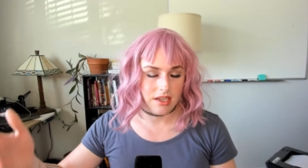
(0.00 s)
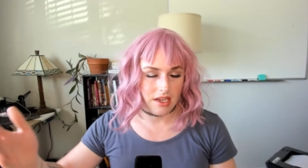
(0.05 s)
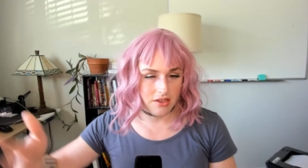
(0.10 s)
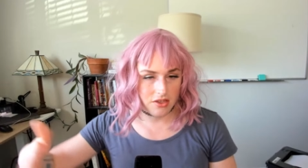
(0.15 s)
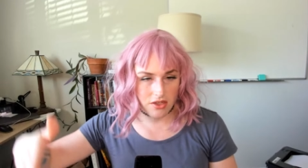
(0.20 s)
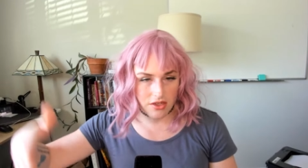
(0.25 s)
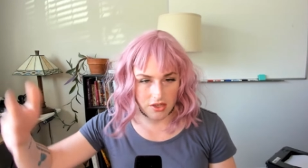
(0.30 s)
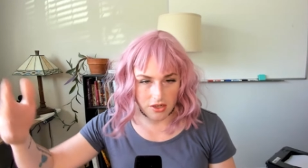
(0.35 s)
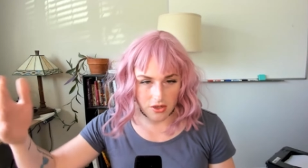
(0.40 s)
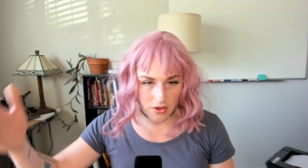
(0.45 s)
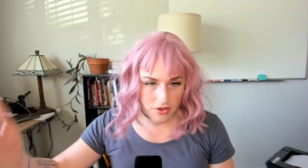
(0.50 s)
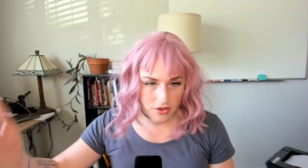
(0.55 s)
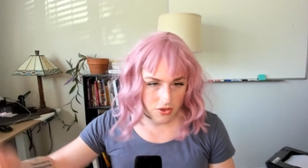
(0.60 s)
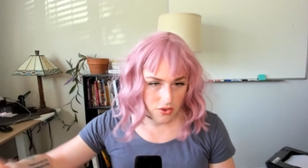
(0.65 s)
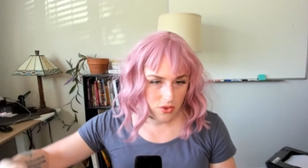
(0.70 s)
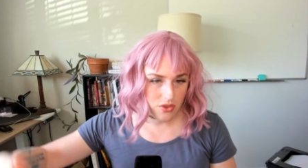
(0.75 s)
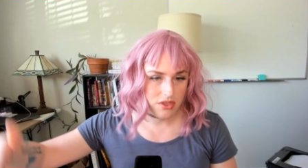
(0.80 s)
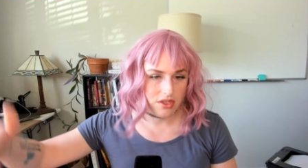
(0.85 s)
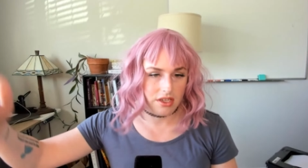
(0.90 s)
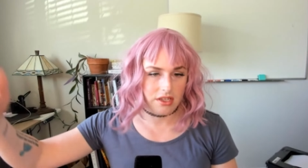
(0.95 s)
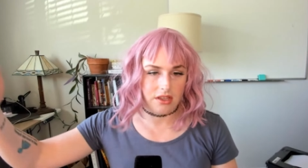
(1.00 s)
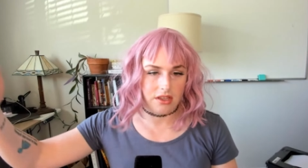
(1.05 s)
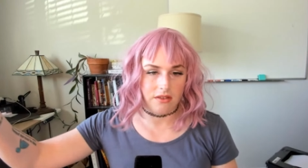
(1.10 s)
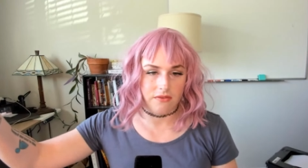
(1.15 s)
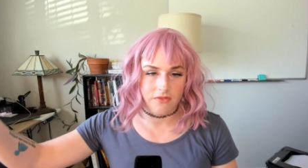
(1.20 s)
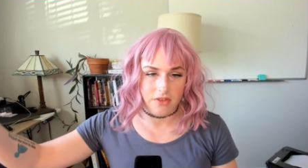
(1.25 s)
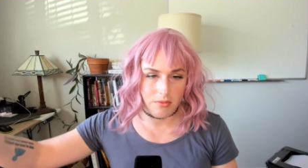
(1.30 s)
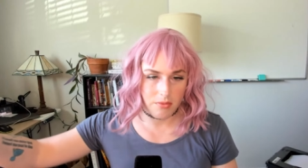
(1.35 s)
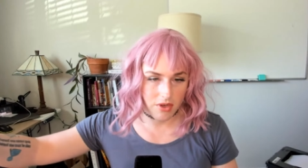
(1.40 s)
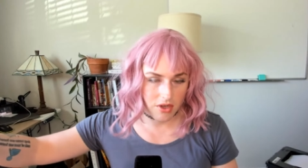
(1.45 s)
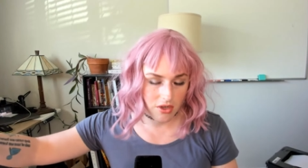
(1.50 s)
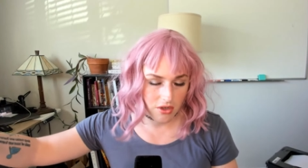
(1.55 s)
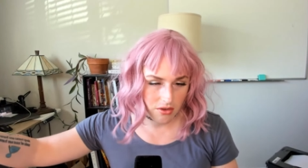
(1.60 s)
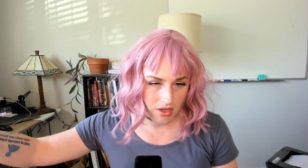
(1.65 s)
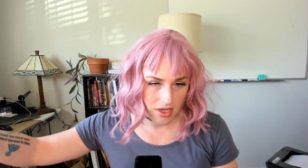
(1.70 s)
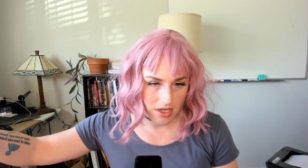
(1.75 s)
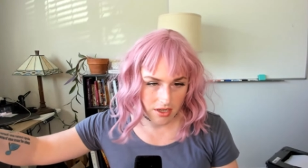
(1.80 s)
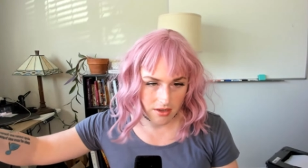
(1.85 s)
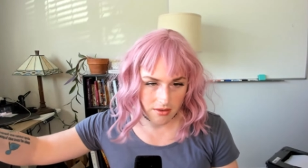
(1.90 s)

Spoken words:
I use like the female